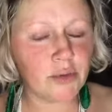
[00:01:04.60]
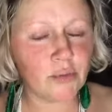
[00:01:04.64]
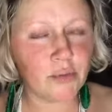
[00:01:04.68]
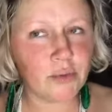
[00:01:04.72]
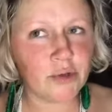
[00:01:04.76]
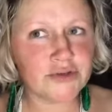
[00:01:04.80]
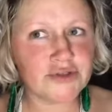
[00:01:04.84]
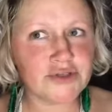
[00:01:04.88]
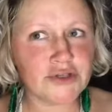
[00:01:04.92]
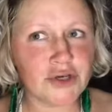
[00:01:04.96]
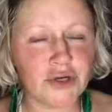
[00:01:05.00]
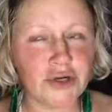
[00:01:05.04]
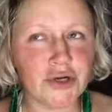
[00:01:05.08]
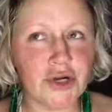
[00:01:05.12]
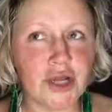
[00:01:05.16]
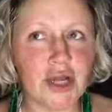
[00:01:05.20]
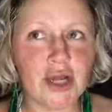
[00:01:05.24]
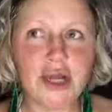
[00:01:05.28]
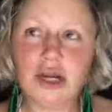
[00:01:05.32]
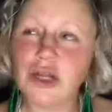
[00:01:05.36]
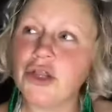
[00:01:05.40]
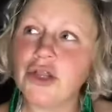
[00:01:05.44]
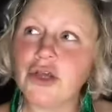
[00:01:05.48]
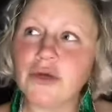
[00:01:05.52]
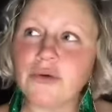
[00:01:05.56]
so you're not
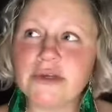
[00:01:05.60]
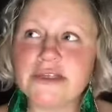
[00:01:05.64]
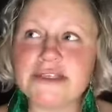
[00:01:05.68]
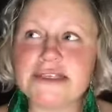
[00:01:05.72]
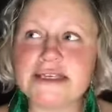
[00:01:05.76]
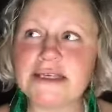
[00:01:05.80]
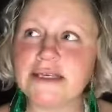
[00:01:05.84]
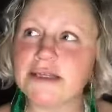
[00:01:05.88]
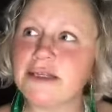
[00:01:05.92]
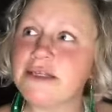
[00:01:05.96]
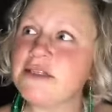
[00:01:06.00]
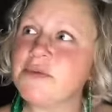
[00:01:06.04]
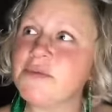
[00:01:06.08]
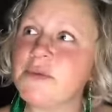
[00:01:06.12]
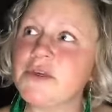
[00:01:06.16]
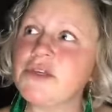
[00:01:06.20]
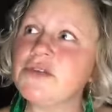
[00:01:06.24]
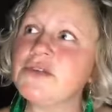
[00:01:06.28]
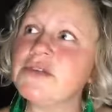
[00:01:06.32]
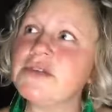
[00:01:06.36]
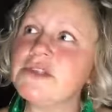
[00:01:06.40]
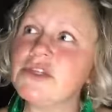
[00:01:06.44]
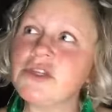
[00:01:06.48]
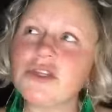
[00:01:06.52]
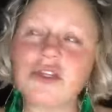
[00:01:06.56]
going to look ridiculous, but you'll
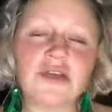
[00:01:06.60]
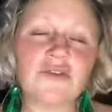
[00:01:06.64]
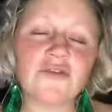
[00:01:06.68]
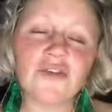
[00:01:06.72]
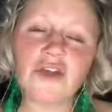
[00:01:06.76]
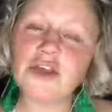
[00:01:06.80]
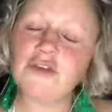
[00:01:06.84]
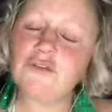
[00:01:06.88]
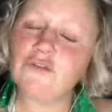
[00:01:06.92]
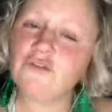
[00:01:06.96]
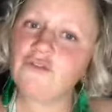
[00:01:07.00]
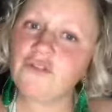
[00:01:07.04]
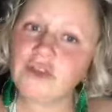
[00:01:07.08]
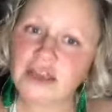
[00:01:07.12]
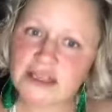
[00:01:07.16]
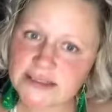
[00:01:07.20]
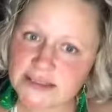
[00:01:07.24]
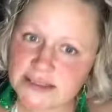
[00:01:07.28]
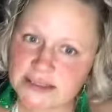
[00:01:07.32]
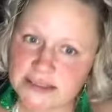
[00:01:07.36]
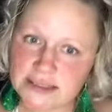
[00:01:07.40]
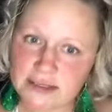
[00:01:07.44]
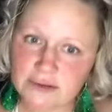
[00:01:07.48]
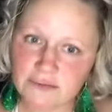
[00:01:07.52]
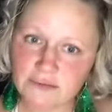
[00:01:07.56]
still look very
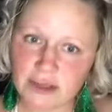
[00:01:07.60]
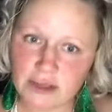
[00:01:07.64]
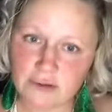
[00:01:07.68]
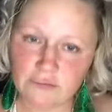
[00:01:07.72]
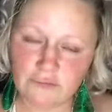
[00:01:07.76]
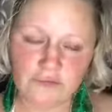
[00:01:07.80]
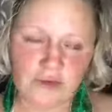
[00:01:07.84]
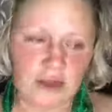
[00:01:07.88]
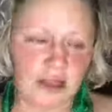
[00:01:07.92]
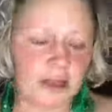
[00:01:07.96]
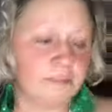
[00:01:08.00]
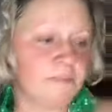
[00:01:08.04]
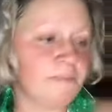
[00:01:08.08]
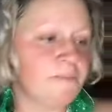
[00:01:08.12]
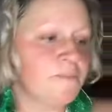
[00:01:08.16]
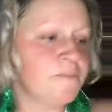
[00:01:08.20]
festive and fun.